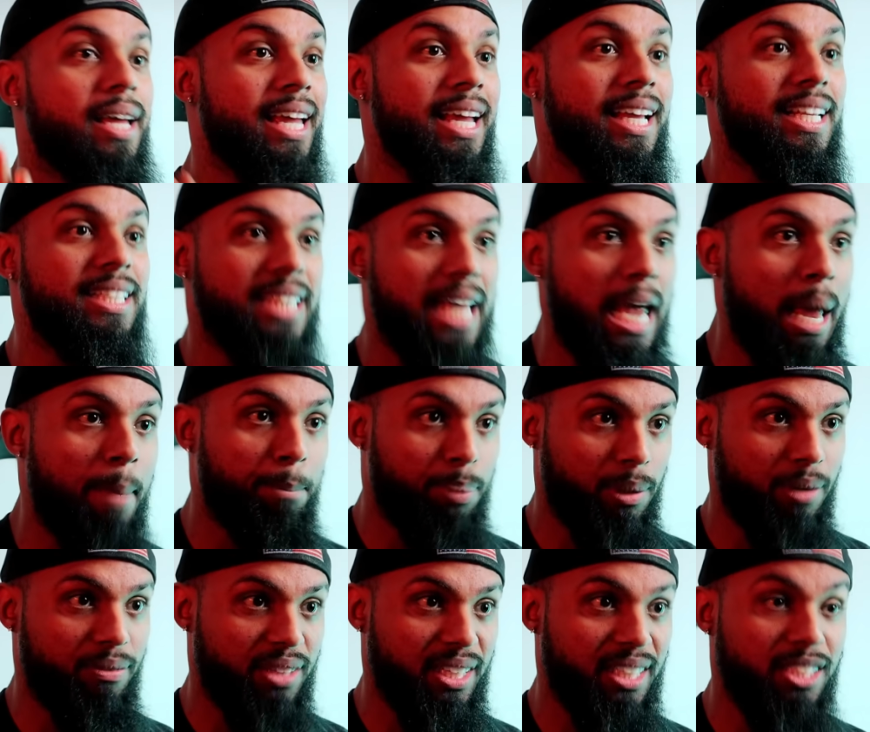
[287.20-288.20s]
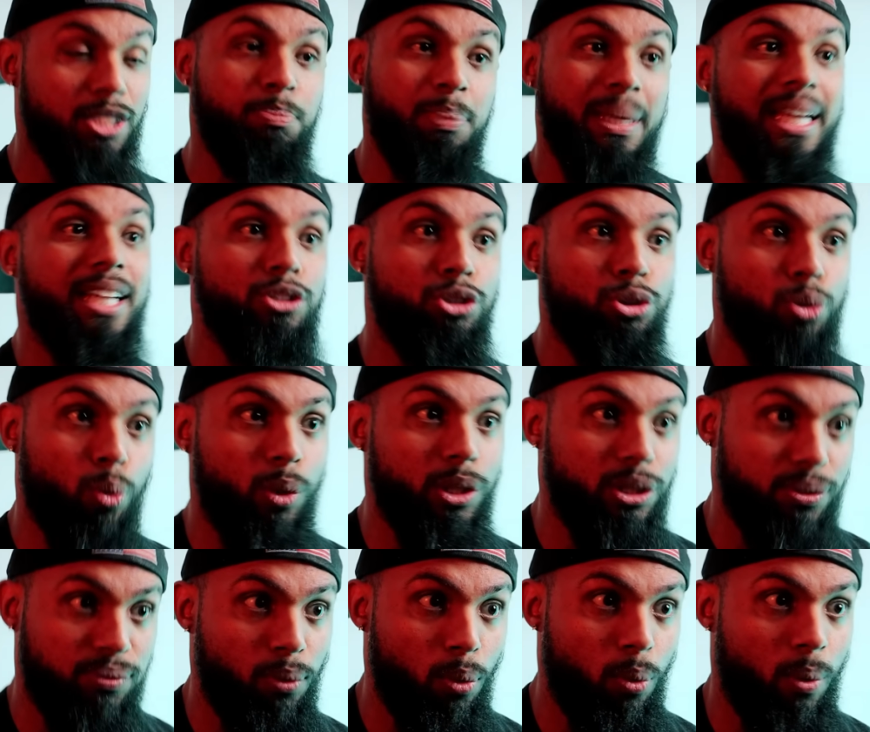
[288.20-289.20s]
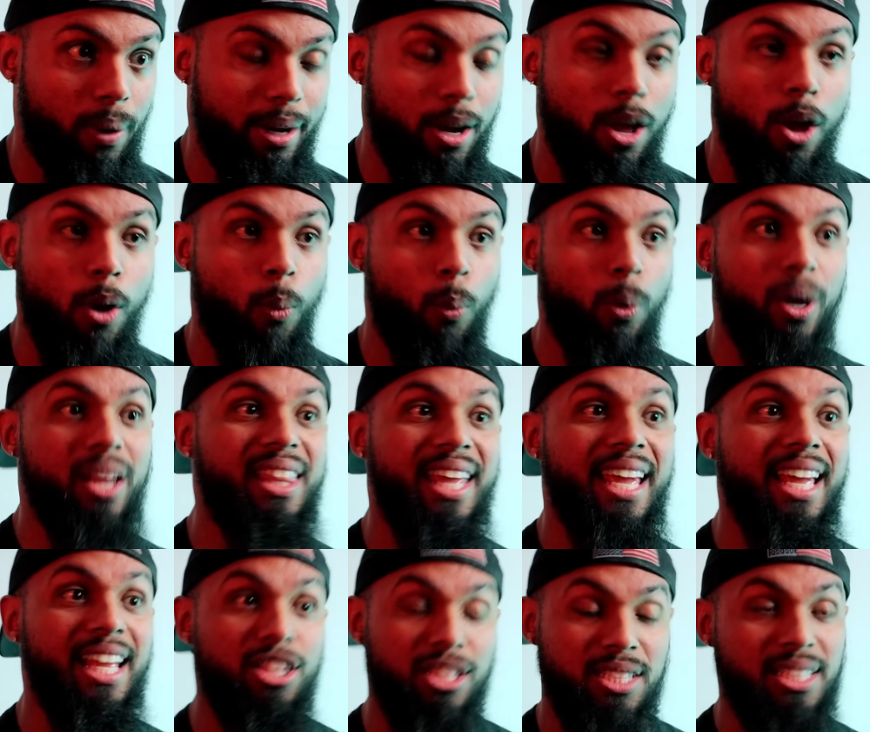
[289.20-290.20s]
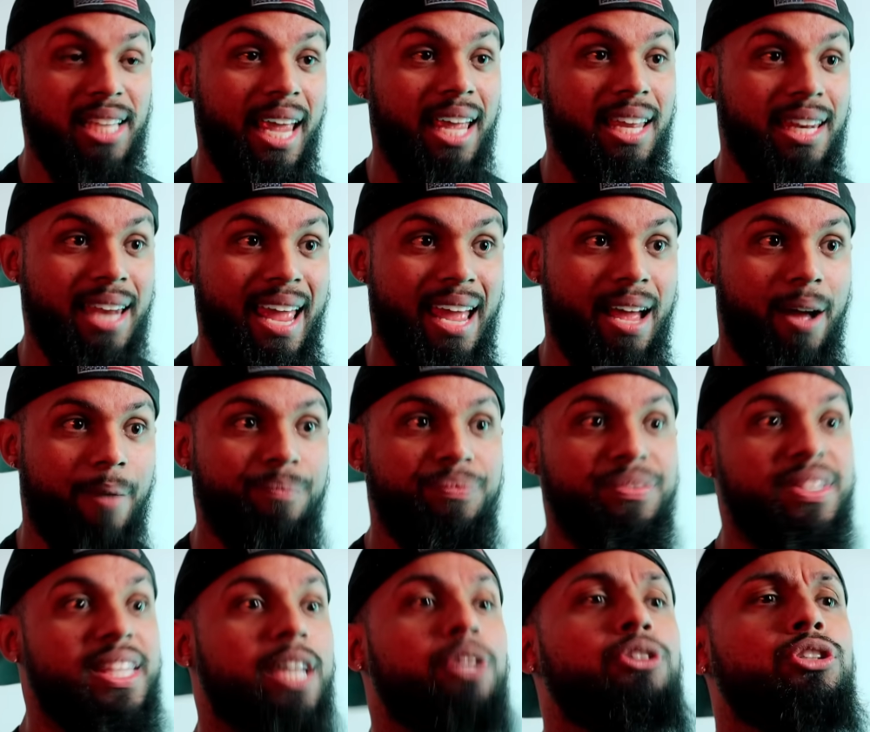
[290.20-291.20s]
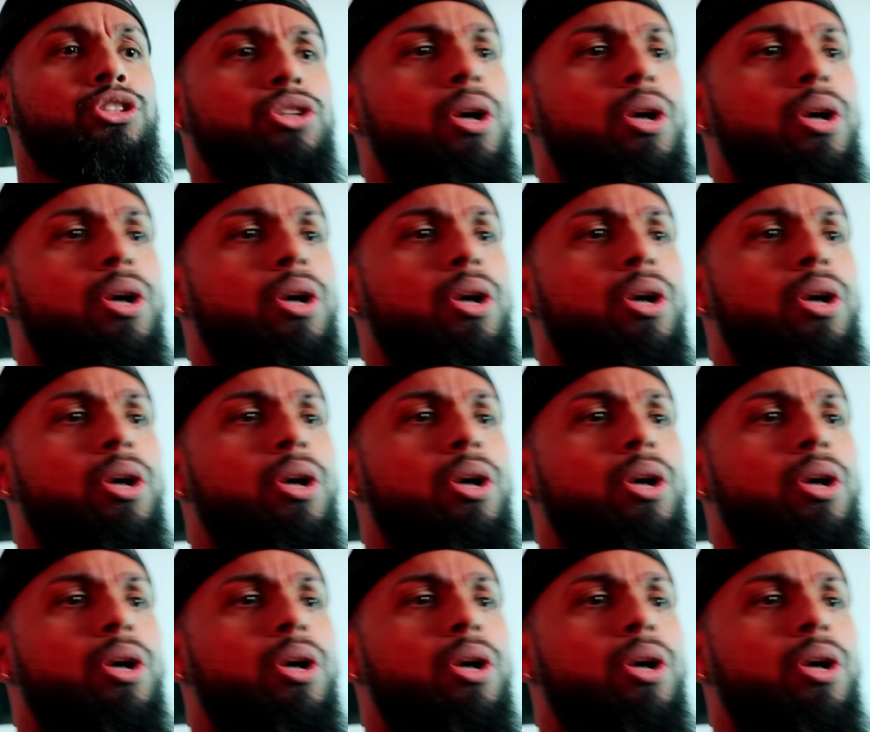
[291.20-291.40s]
example of this being George Floyd. What are they saying now? Derek